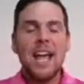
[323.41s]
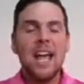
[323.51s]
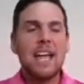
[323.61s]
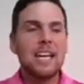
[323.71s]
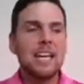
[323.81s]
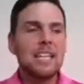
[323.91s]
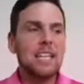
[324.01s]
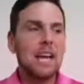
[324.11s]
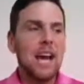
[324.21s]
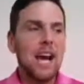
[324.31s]

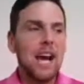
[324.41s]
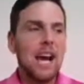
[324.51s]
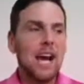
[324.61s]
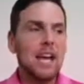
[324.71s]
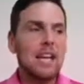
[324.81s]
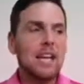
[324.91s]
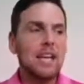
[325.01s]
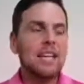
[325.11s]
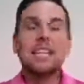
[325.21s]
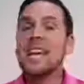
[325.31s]
And
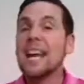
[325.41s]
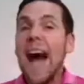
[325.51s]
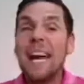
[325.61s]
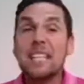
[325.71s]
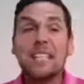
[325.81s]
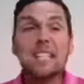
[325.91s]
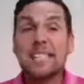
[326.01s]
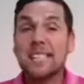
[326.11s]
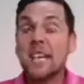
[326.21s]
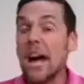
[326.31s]
again, I
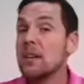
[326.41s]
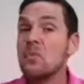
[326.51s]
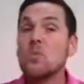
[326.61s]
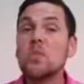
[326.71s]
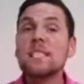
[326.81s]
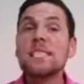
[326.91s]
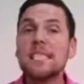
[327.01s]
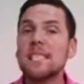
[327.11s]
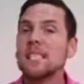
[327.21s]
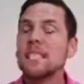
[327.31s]
didn't really
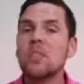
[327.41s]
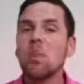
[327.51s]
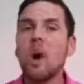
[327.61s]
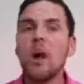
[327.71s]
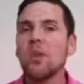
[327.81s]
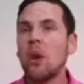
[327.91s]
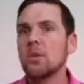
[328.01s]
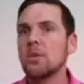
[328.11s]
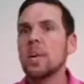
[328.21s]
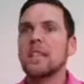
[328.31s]
see the wealth
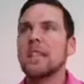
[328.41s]
other than,